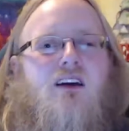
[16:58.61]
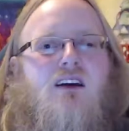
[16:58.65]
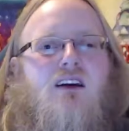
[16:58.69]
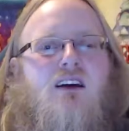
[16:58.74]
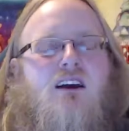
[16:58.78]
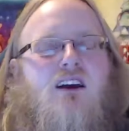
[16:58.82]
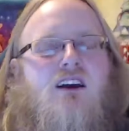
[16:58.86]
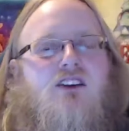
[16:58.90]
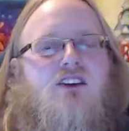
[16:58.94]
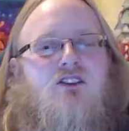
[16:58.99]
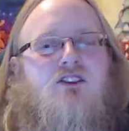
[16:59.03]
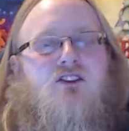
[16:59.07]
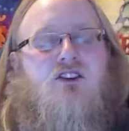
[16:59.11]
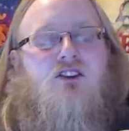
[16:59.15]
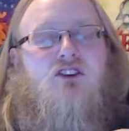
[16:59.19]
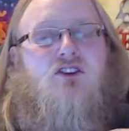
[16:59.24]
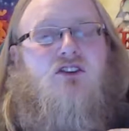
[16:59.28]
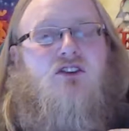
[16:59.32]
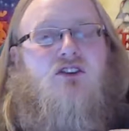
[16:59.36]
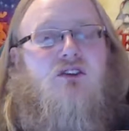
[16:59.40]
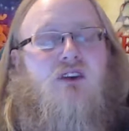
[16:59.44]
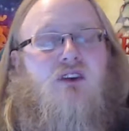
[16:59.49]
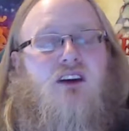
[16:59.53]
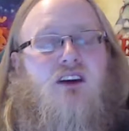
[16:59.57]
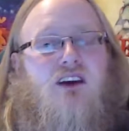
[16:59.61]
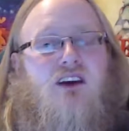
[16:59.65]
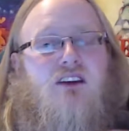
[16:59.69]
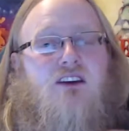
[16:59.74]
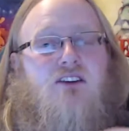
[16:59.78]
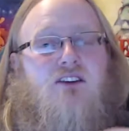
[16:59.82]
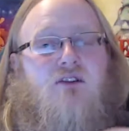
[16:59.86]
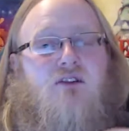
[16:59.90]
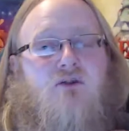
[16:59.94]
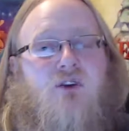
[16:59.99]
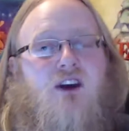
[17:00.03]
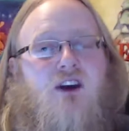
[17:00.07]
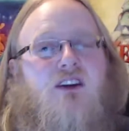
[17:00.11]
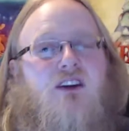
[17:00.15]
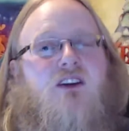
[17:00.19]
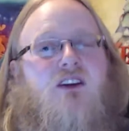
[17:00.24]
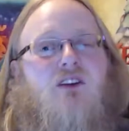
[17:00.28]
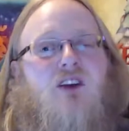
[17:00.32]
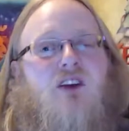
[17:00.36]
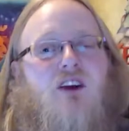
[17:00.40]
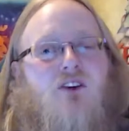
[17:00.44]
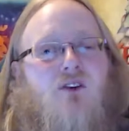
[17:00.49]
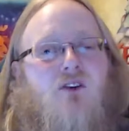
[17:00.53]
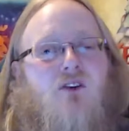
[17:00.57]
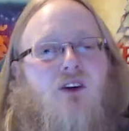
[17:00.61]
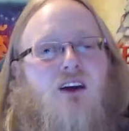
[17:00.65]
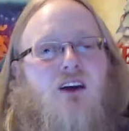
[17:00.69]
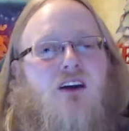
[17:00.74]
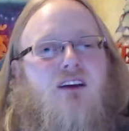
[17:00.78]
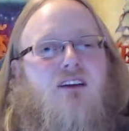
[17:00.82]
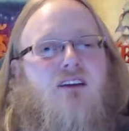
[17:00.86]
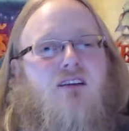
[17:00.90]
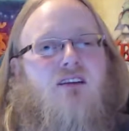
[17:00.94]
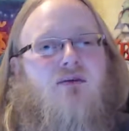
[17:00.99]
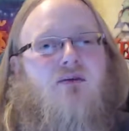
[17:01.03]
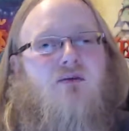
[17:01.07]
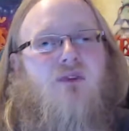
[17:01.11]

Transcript: He's afraid to let her in,